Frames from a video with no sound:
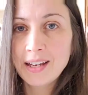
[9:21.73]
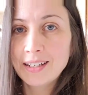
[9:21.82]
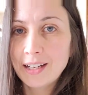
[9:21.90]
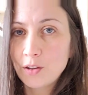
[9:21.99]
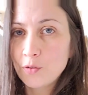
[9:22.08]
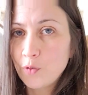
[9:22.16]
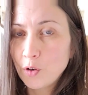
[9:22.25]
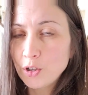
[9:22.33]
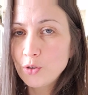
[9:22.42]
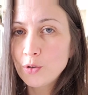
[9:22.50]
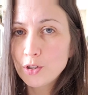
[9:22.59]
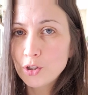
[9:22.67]
Now the font
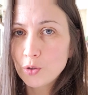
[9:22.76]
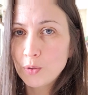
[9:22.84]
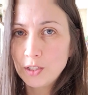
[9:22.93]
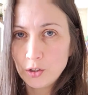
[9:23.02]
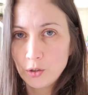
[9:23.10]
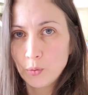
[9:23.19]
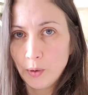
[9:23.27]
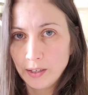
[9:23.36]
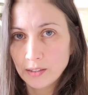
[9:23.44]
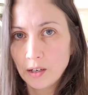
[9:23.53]
you can do in 2 ways.